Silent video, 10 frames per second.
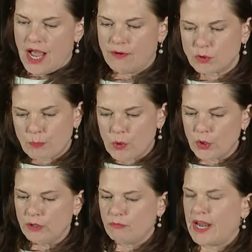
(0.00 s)
I was
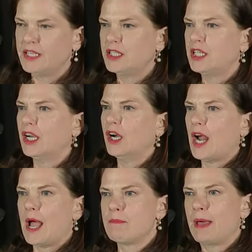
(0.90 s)
born and raised
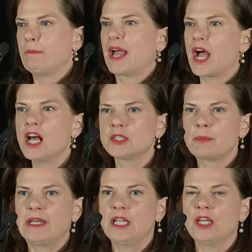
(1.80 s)
here. I met my
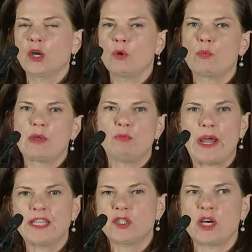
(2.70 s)
husband here. We
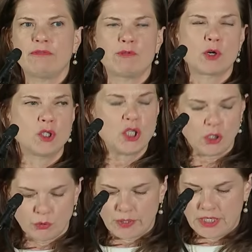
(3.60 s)
raised our four
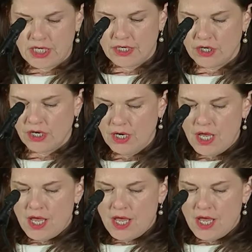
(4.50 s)
children here.